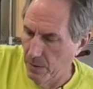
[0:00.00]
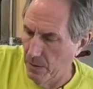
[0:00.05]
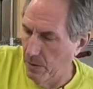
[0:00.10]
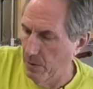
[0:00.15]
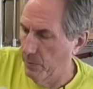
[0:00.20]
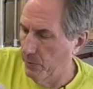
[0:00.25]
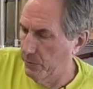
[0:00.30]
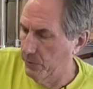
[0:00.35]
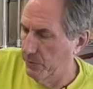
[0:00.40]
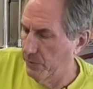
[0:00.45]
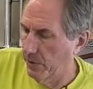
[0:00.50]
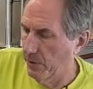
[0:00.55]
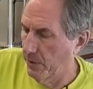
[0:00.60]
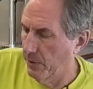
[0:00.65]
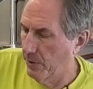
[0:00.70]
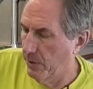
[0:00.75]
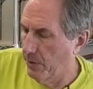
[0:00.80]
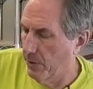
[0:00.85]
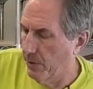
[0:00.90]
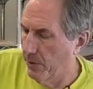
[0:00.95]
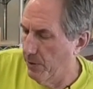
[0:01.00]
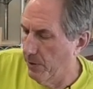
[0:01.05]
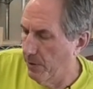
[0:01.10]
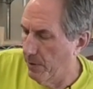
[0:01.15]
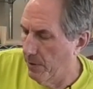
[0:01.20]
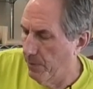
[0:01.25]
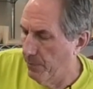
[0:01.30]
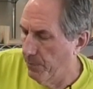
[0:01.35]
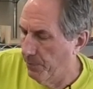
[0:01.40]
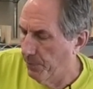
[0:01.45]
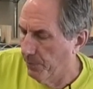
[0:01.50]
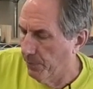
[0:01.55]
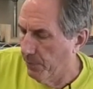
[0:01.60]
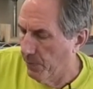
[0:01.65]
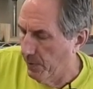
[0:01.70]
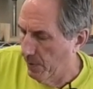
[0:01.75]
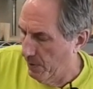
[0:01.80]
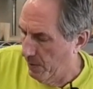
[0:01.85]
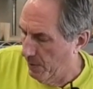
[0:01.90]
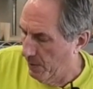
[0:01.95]
almost done here.
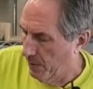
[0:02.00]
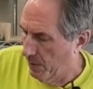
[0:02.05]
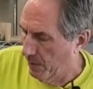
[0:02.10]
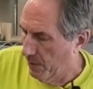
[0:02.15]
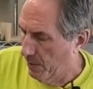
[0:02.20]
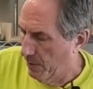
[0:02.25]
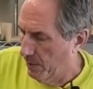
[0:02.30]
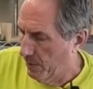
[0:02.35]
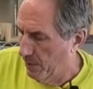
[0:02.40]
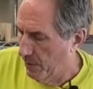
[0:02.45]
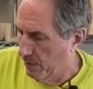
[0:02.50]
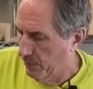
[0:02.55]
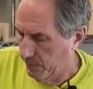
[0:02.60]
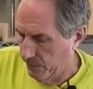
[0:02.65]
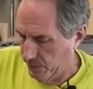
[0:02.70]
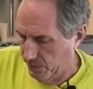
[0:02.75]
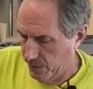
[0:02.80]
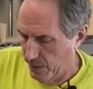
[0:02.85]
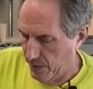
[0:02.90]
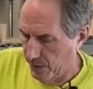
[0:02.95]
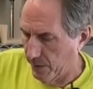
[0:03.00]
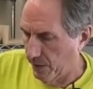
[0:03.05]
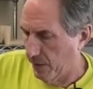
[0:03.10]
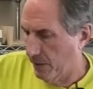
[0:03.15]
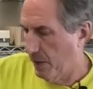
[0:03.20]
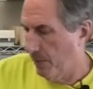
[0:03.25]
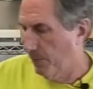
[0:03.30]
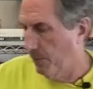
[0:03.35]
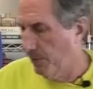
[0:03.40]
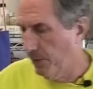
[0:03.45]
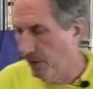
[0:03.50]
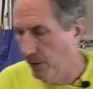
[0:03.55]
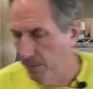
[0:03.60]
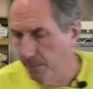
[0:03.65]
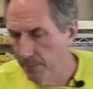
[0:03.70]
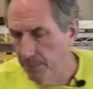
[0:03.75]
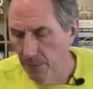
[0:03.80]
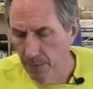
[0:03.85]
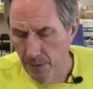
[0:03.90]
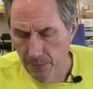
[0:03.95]
Just taking a couple air
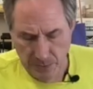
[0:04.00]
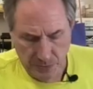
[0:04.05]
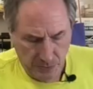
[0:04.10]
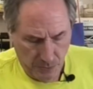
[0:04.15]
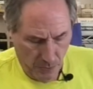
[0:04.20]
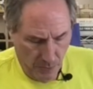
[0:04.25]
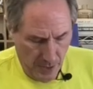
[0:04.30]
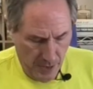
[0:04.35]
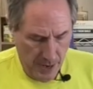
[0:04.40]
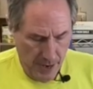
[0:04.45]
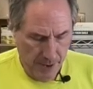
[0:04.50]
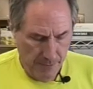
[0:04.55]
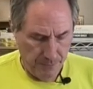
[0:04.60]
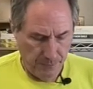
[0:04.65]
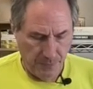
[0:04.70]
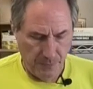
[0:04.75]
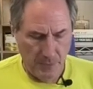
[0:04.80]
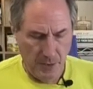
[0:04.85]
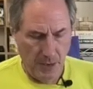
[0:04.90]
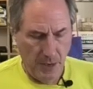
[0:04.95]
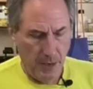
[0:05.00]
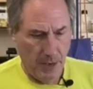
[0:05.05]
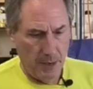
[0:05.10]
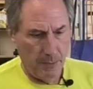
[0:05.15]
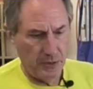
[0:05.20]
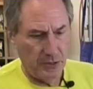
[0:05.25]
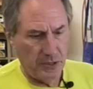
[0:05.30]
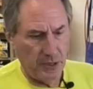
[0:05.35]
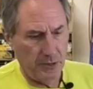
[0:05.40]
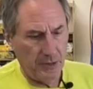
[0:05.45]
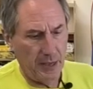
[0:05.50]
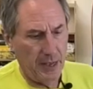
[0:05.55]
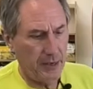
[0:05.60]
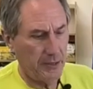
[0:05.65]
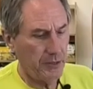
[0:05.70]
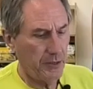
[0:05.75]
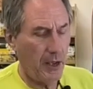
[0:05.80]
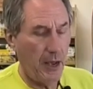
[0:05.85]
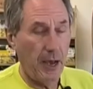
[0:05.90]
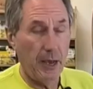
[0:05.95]
bubbles away. And I'm gonna set that
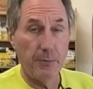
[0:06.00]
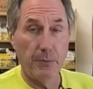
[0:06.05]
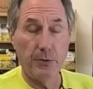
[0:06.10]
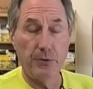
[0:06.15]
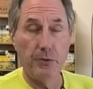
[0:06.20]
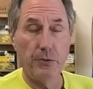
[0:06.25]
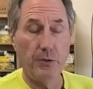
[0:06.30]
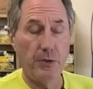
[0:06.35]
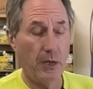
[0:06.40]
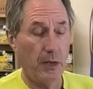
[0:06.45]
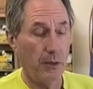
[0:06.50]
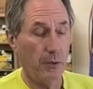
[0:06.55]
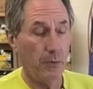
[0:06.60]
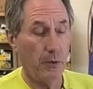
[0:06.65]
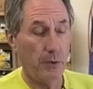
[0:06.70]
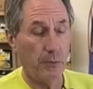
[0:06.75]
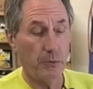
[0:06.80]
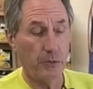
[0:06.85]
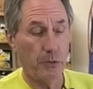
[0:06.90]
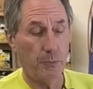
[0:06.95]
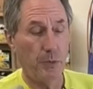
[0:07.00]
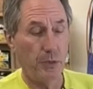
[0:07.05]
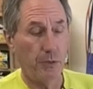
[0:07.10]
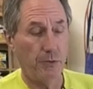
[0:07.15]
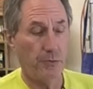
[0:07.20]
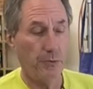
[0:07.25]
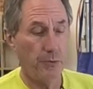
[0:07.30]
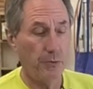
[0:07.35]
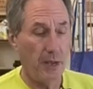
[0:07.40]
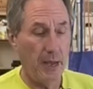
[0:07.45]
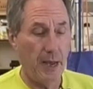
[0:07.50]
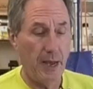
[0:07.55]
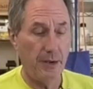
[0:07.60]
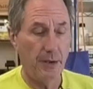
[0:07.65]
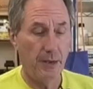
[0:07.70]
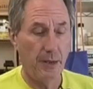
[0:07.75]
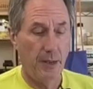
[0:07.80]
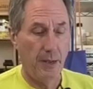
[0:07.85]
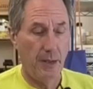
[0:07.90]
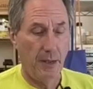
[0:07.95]
aside. I'm gonna do the other one and we'll speed through
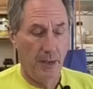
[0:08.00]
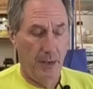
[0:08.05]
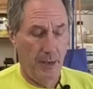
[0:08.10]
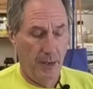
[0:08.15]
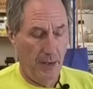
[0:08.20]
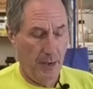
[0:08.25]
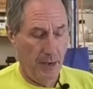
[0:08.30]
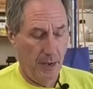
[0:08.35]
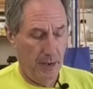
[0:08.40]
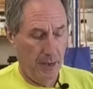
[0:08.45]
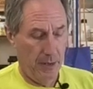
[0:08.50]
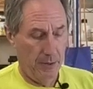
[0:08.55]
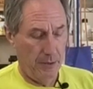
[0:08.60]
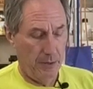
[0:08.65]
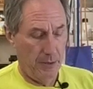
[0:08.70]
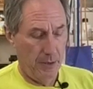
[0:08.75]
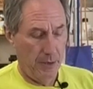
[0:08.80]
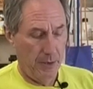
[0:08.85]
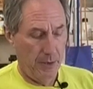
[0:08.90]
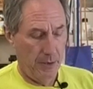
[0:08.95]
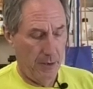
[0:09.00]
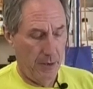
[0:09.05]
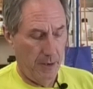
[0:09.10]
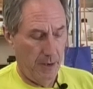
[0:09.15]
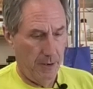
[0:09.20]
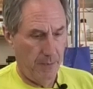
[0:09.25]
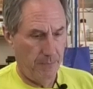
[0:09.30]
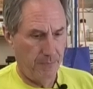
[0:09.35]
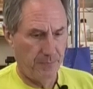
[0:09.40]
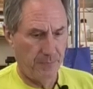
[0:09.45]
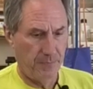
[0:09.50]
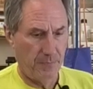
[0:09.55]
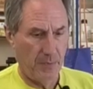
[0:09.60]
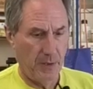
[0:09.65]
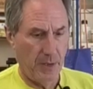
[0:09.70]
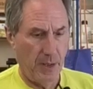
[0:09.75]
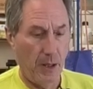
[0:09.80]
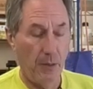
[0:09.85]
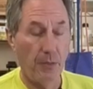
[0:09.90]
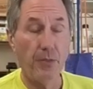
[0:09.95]
that. And then uh,
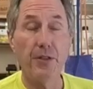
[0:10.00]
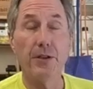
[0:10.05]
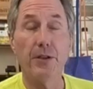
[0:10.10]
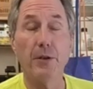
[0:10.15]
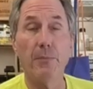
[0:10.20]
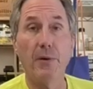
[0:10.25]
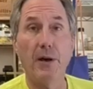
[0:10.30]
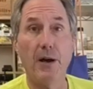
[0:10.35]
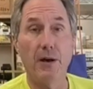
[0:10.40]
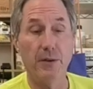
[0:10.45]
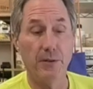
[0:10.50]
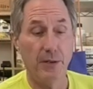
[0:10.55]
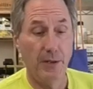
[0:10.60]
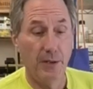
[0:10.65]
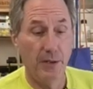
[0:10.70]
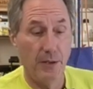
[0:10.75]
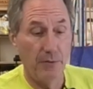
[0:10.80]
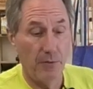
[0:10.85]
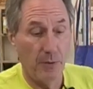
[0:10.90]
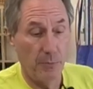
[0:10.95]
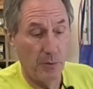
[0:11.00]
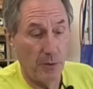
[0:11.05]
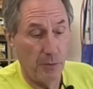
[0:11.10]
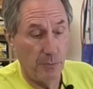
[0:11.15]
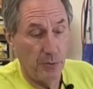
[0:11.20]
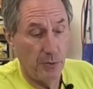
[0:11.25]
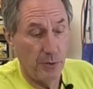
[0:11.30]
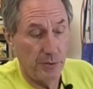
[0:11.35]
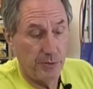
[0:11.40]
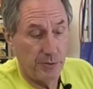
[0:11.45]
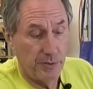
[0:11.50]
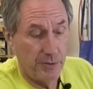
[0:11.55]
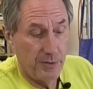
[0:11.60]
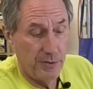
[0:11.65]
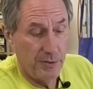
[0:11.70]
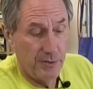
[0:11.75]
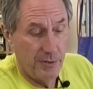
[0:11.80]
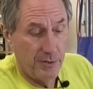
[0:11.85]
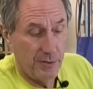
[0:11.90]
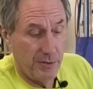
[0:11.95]
I'll think about if I'm gonna put
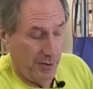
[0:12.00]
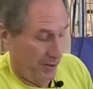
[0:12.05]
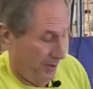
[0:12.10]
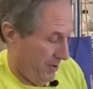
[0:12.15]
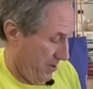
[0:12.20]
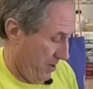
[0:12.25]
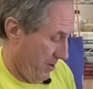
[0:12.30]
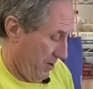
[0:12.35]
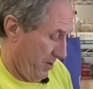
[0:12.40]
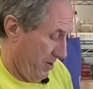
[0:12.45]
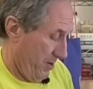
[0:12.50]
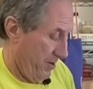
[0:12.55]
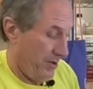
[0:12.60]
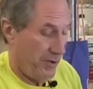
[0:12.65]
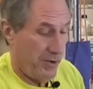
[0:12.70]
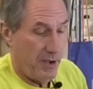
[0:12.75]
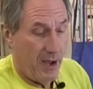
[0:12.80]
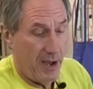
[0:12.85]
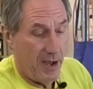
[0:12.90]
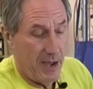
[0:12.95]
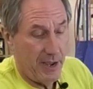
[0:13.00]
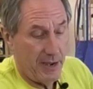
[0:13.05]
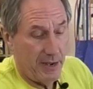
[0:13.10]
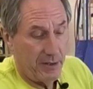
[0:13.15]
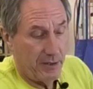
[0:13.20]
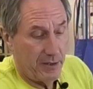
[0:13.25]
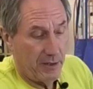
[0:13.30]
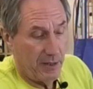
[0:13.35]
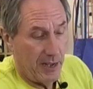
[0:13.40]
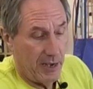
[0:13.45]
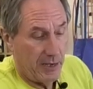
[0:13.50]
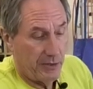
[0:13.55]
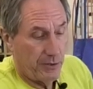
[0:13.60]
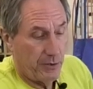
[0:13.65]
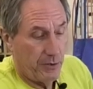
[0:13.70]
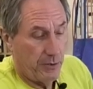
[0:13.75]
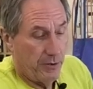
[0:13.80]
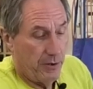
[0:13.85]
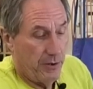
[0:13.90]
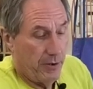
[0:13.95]
dye in the last coat or